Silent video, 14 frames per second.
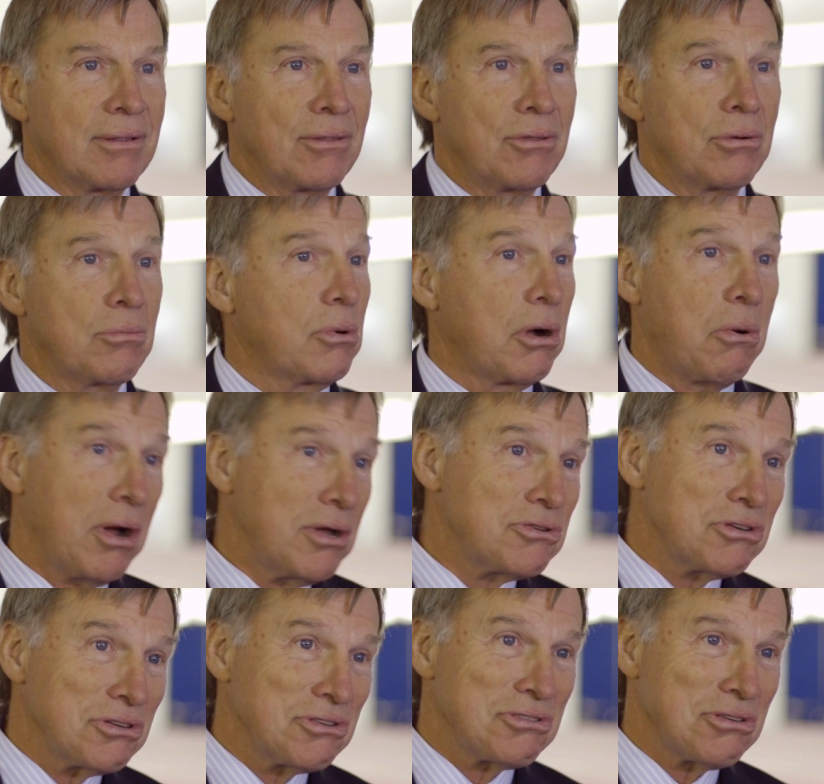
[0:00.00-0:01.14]
There are more
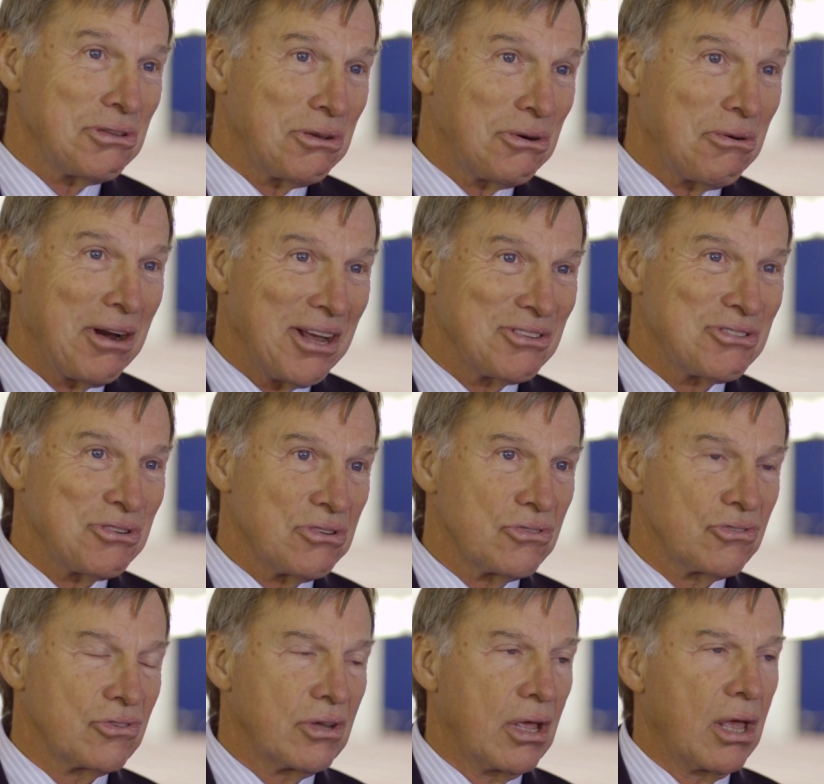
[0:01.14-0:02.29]
questions than there are
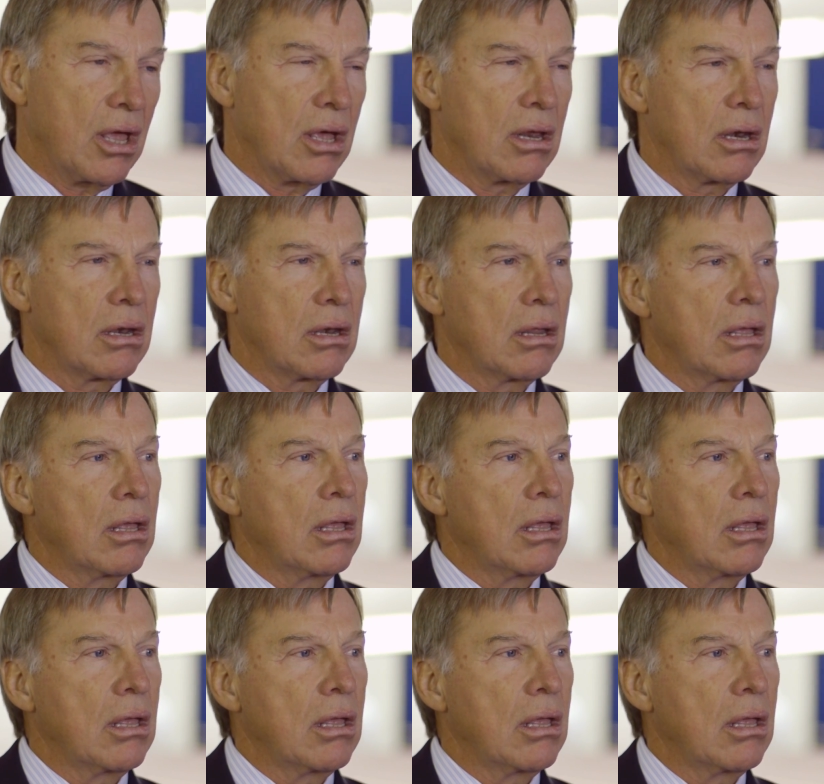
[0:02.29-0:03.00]
answers. And